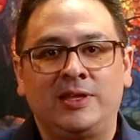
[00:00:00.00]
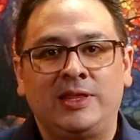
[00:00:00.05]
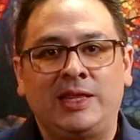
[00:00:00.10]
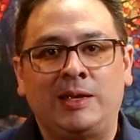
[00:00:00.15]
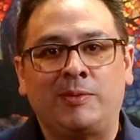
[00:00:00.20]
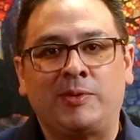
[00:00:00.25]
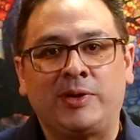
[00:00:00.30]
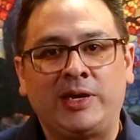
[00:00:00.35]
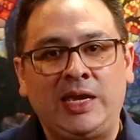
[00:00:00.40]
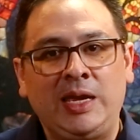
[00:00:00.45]
They
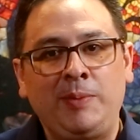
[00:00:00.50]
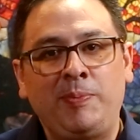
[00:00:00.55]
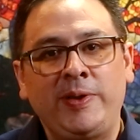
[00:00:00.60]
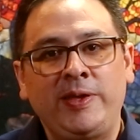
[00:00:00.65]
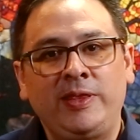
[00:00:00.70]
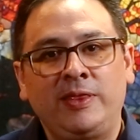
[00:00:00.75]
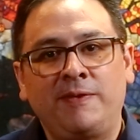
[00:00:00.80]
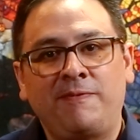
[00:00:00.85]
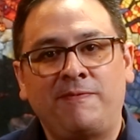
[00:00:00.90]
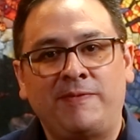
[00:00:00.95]
were
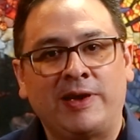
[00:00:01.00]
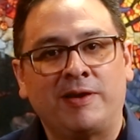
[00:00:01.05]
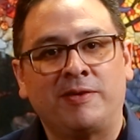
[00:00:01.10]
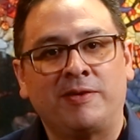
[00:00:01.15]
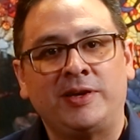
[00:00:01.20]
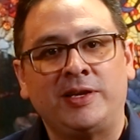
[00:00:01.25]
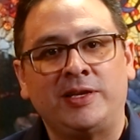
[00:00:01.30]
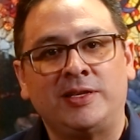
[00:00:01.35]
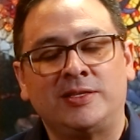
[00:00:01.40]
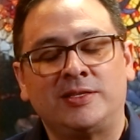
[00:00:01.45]
keeping the
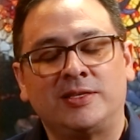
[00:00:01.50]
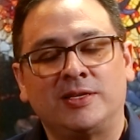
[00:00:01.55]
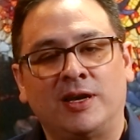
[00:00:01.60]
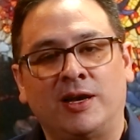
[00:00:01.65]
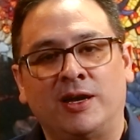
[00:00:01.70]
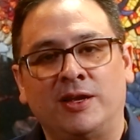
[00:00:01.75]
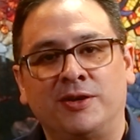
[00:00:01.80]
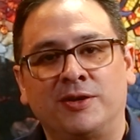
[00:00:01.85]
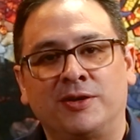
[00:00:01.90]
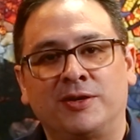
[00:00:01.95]
fairies
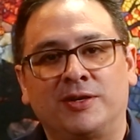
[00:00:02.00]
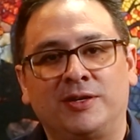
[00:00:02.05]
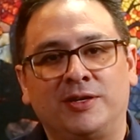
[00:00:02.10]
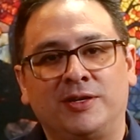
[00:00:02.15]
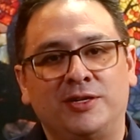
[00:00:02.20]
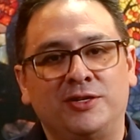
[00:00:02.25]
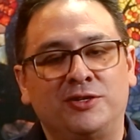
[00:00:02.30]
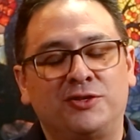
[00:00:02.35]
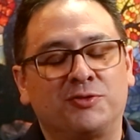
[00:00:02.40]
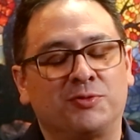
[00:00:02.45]
under
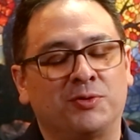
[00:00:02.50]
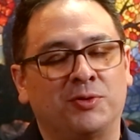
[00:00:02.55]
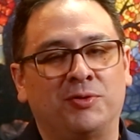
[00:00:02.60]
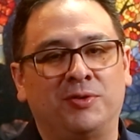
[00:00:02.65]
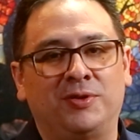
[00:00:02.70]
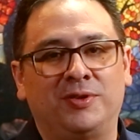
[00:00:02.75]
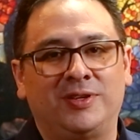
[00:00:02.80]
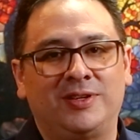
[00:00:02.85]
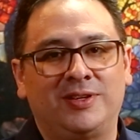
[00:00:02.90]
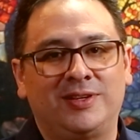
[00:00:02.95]
control.